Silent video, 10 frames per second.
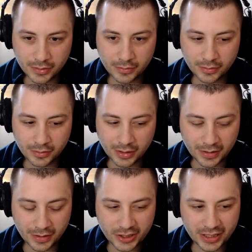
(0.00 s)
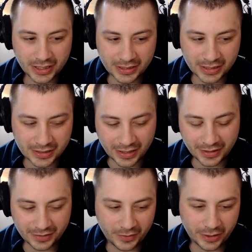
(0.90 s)
So just to get this,
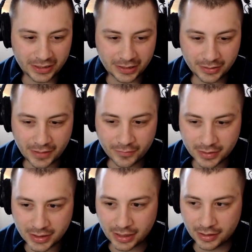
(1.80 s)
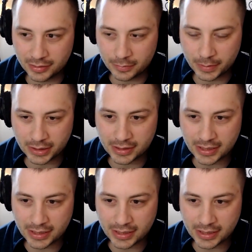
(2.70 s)
I feel like to level set a little bit,